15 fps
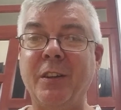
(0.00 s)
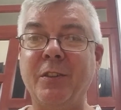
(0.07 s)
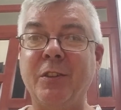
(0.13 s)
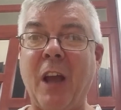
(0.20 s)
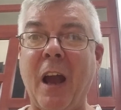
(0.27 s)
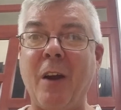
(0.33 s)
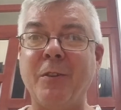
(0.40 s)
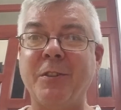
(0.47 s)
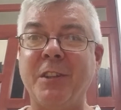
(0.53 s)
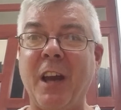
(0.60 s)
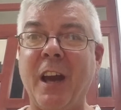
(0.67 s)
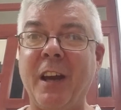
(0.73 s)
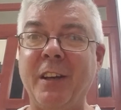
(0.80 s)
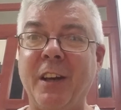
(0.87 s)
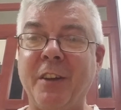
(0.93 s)

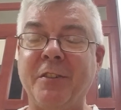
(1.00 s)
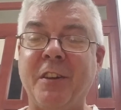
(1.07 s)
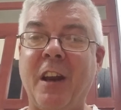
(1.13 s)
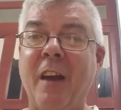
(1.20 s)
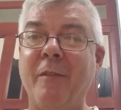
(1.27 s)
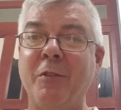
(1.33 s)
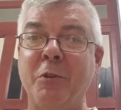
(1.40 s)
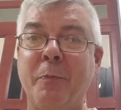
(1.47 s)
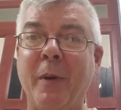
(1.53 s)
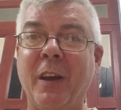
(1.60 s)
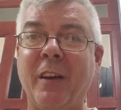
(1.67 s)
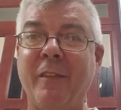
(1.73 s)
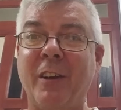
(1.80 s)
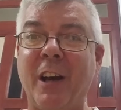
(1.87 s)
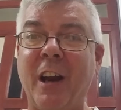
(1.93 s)
outside doesn't have as
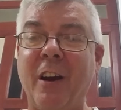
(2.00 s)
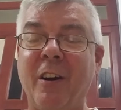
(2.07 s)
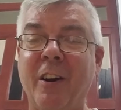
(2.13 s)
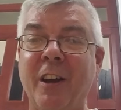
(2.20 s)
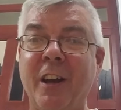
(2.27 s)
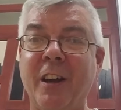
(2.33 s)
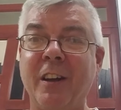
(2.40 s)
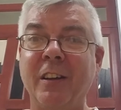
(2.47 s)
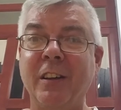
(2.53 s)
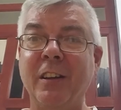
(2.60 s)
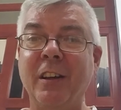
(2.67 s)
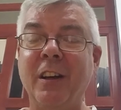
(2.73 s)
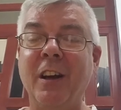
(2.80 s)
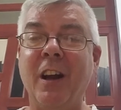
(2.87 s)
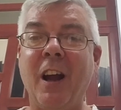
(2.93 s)
big of an area.
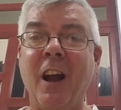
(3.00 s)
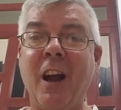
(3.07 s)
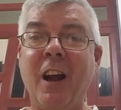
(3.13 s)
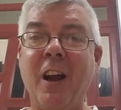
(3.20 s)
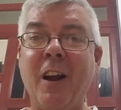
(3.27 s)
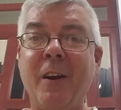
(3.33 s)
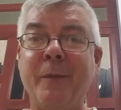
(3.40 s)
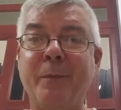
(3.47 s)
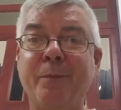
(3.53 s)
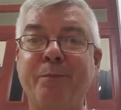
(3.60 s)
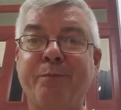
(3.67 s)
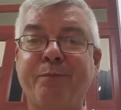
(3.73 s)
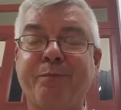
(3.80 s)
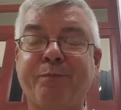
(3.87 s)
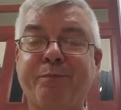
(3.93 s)
But
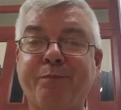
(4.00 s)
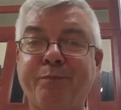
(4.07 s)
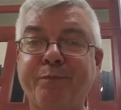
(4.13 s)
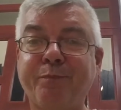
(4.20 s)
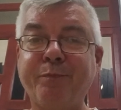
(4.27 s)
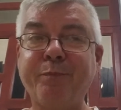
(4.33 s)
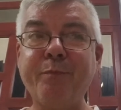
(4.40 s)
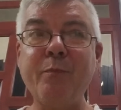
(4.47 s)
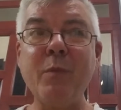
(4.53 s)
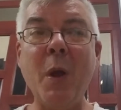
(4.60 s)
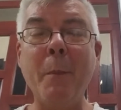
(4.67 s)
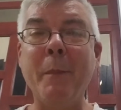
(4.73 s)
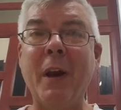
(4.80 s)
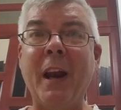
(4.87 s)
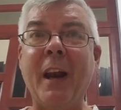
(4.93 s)

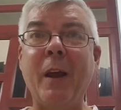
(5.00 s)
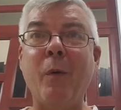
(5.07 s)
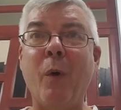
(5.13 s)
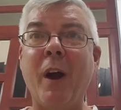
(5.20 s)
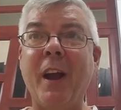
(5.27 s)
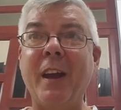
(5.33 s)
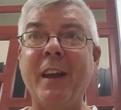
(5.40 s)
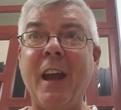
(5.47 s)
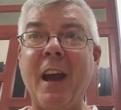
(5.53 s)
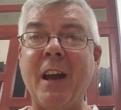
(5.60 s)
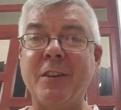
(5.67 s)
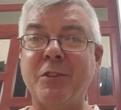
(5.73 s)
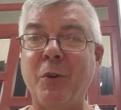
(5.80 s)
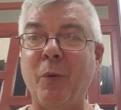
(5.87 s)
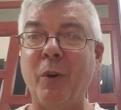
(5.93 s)
anyway,
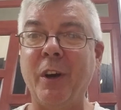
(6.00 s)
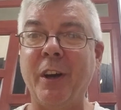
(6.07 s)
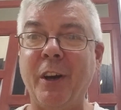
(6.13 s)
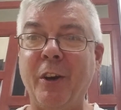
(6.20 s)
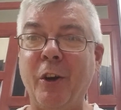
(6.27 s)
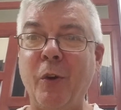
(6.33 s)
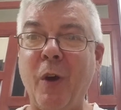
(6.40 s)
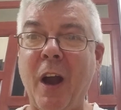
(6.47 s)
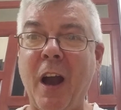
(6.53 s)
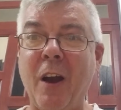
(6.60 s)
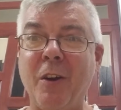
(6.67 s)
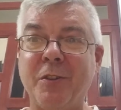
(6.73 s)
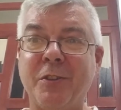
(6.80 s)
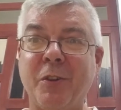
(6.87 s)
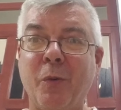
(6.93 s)
yeah, so we're in a new
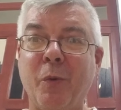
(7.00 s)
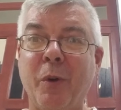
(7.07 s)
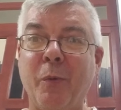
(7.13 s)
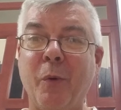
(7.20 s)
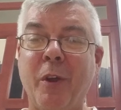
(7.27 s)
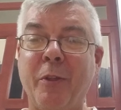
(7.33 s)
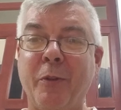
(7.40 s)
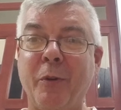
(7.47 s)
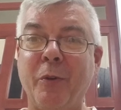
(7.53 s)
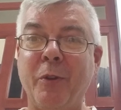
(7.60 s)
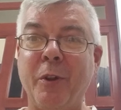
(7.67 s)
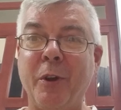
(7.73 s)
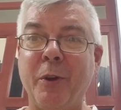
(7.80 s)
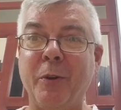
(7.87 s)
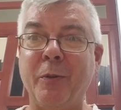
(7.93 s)
house, so we went through
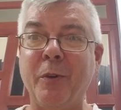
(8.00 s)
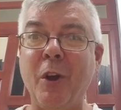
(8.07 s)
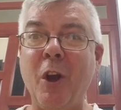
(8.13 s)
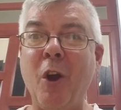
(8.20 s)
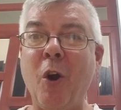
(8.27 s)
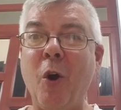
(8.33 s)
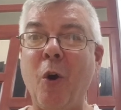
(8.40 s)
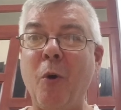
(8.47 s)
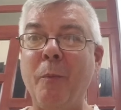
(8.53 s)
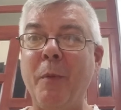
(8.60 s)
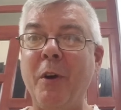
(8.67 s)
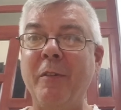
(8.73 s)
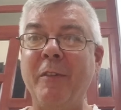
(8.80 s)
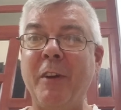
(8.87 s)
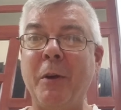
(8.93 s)
the whole
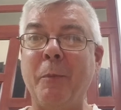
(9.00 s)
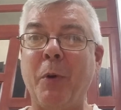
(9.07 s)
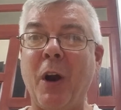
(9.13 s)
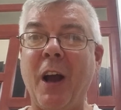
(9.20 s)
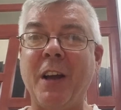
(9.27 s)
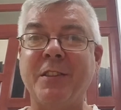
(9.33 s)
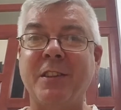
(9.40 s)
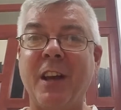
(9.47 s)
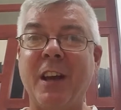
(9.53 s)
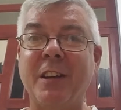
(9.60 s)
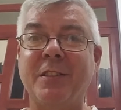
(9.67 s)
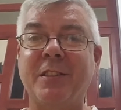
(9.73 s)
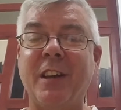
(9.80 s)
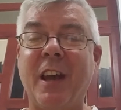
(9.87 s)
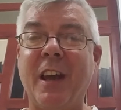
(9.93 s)
moving
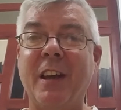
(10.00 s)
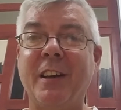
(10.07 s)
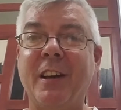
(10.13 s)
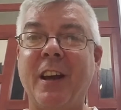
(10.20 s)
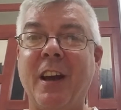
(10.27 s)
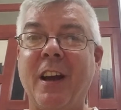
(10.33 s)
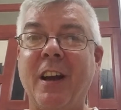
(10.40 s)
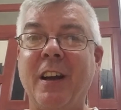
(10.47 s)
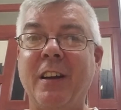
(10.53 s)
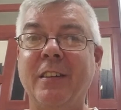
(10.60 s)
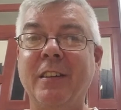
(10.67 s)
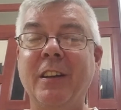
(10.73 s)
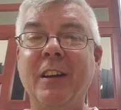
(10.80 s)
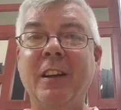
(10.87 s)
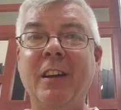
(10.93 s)
process and
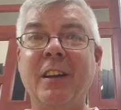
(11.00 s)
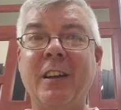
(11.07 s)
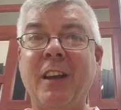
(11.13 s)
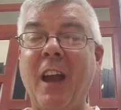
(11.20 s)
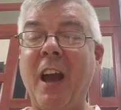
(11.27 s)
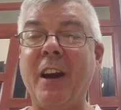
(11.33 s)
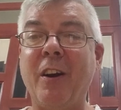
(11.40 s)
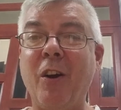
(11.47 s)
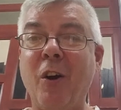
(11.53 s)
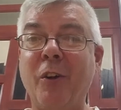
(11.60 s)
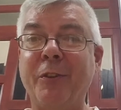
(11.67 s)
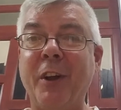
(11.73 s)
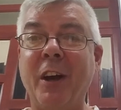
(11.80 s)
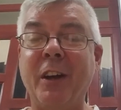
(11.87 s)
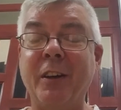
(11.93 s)
got it
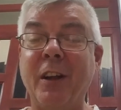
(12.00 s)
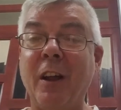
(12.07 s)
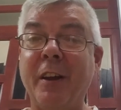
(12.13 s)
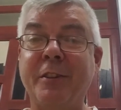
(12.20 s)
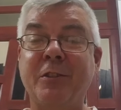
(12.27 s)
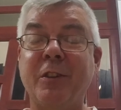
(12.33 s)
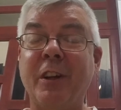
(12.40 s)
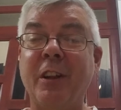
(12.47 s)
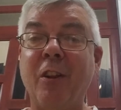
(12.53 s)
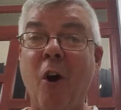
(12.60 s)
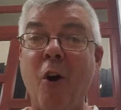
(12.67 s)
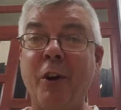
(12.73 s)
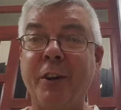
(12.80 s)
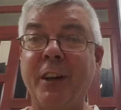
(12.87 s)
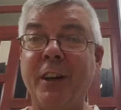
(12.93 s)
all done. Actually,
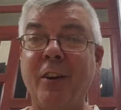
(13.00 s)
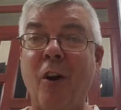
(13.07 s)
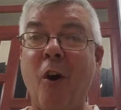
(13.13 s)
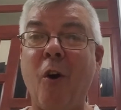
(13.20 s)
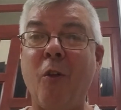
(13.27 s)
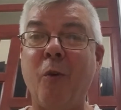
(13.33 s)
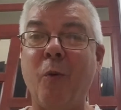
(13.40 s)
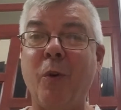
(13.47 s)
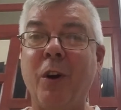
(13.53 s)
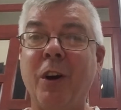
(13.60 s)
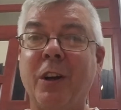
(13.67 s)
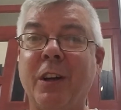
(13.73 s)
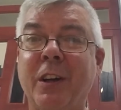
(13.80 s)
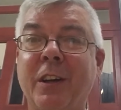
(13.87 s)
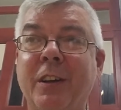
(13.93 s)
Lauren did all the
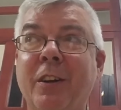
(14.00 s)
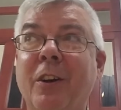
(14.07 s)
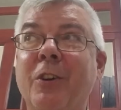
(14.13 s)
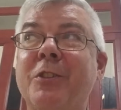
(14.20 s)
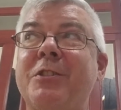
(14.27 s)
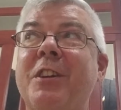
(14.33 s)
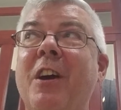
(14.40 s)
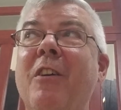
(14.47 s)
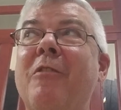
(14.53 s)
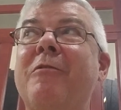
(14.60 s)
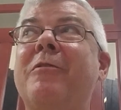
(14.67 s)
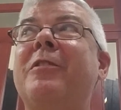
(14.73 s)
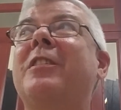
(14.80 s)
work herself.